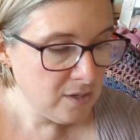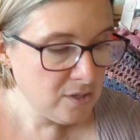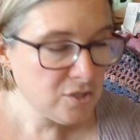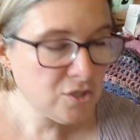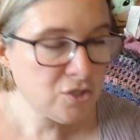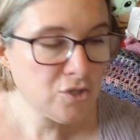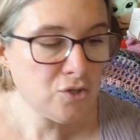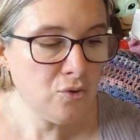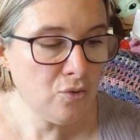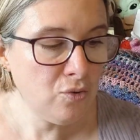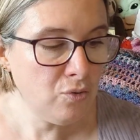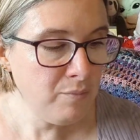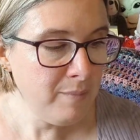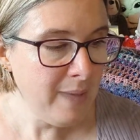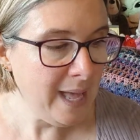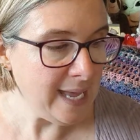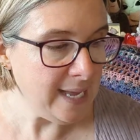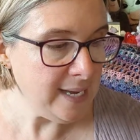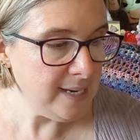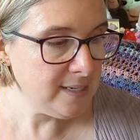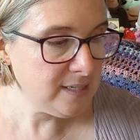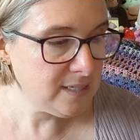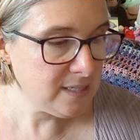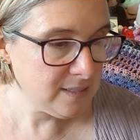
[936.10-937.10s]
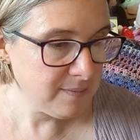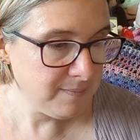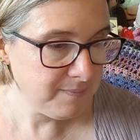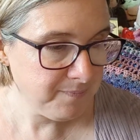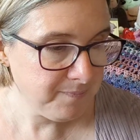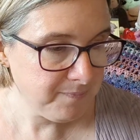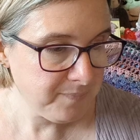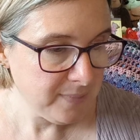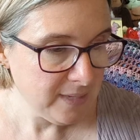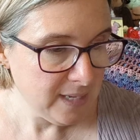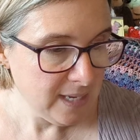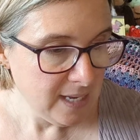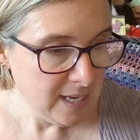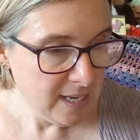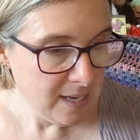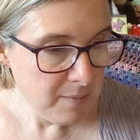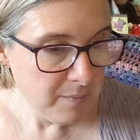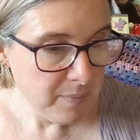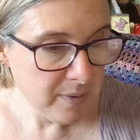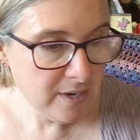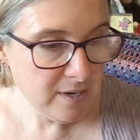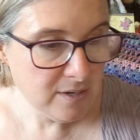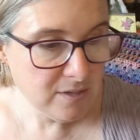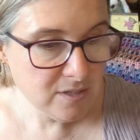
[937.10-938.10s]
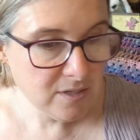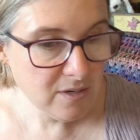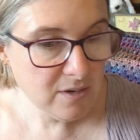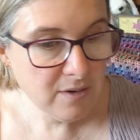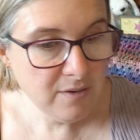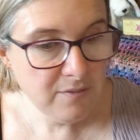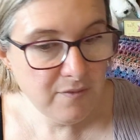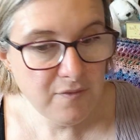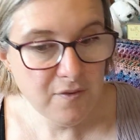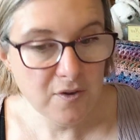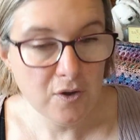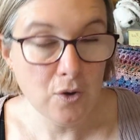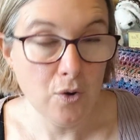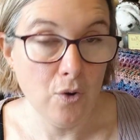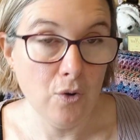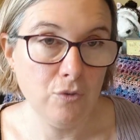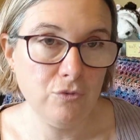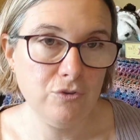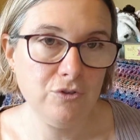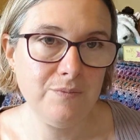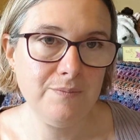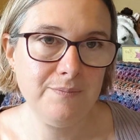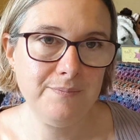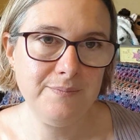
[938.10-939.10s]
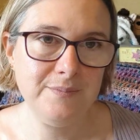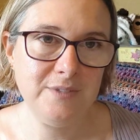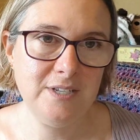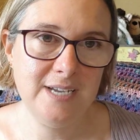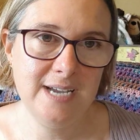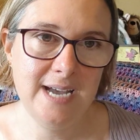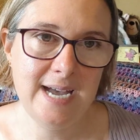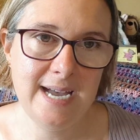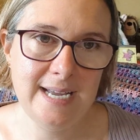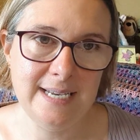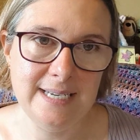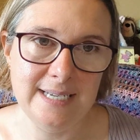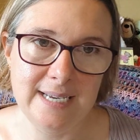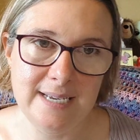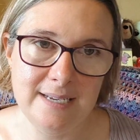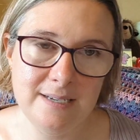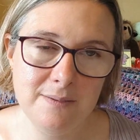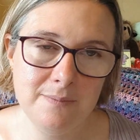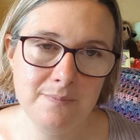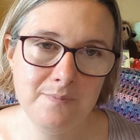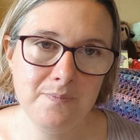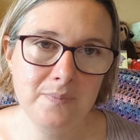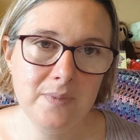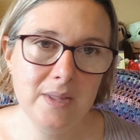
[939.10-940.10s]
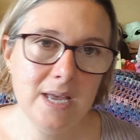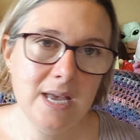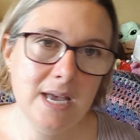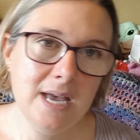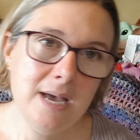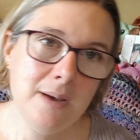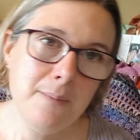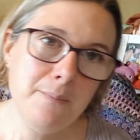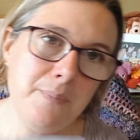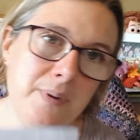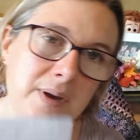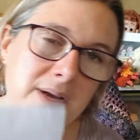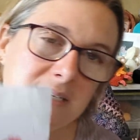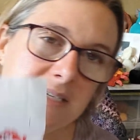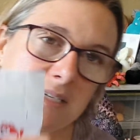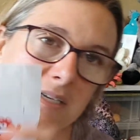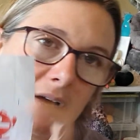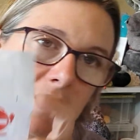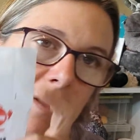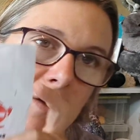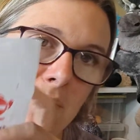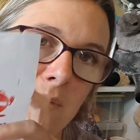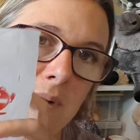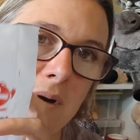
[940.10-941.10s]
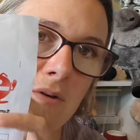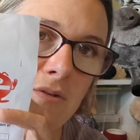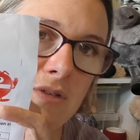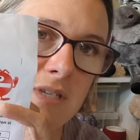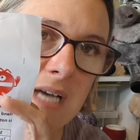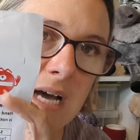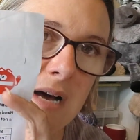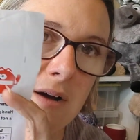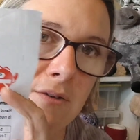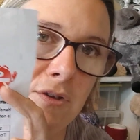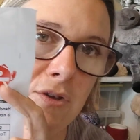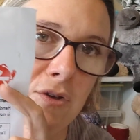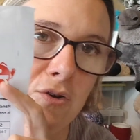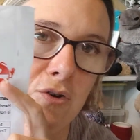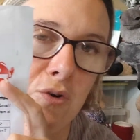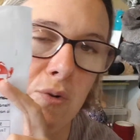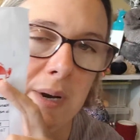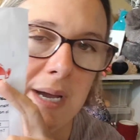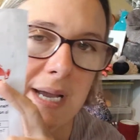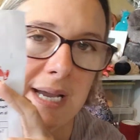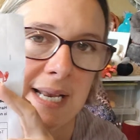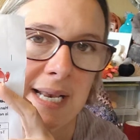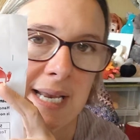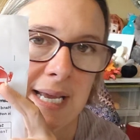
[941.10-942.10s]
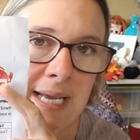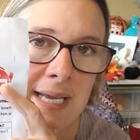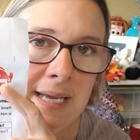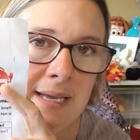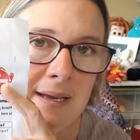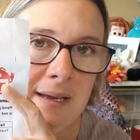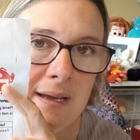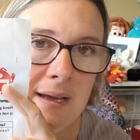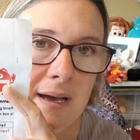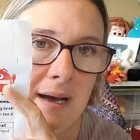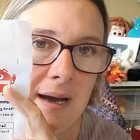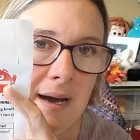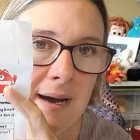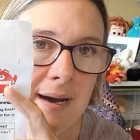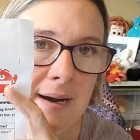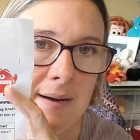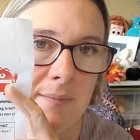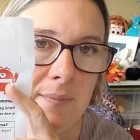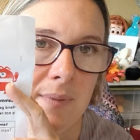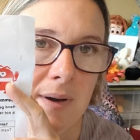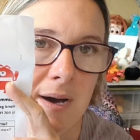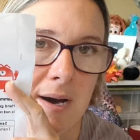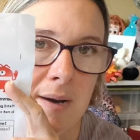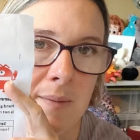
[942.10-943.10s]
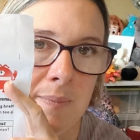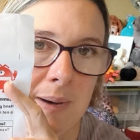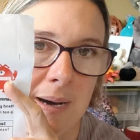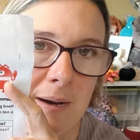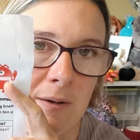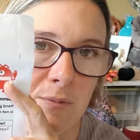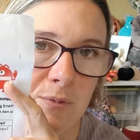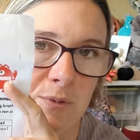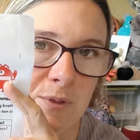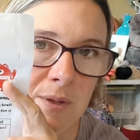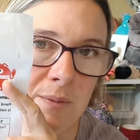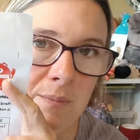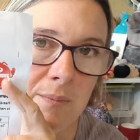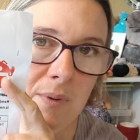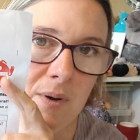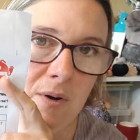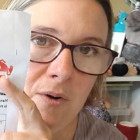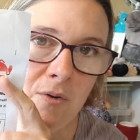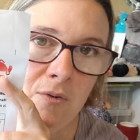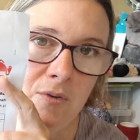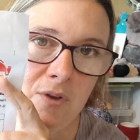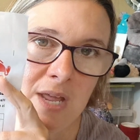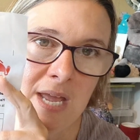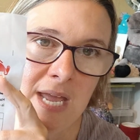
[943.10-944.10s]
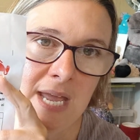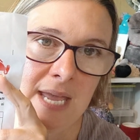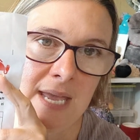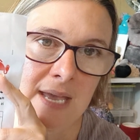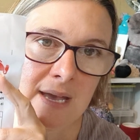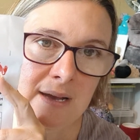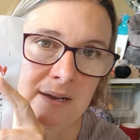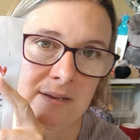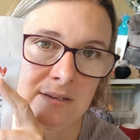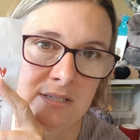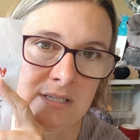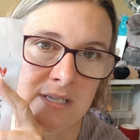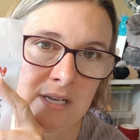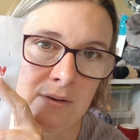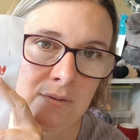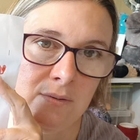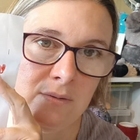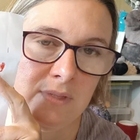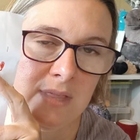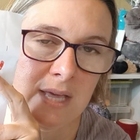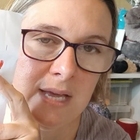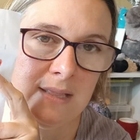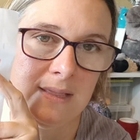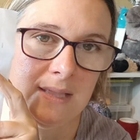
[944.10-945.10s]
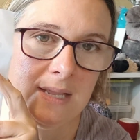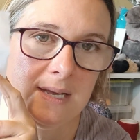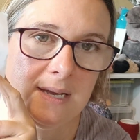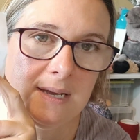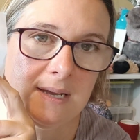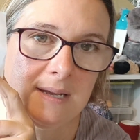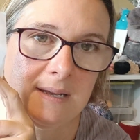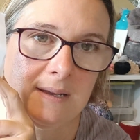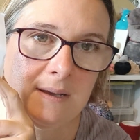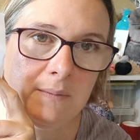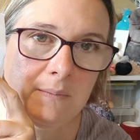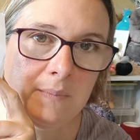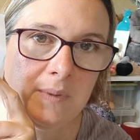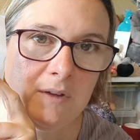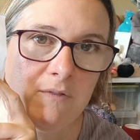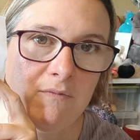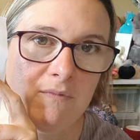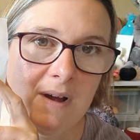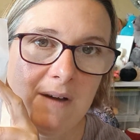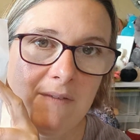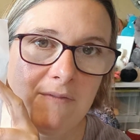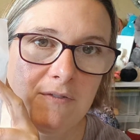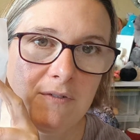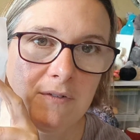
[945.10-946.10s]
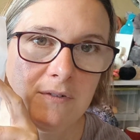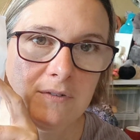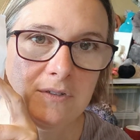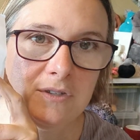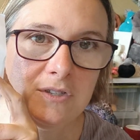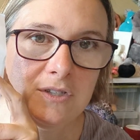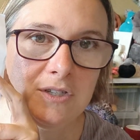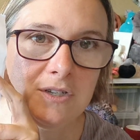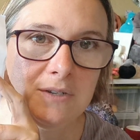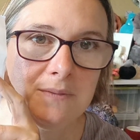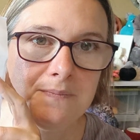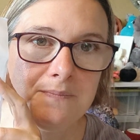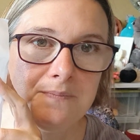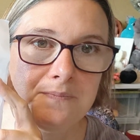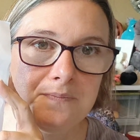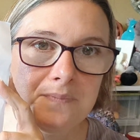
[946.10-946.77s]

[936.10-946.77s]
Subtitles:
school makes, because I forgot to add it. But I will tell you quickly about them on here, so then it can be referenced.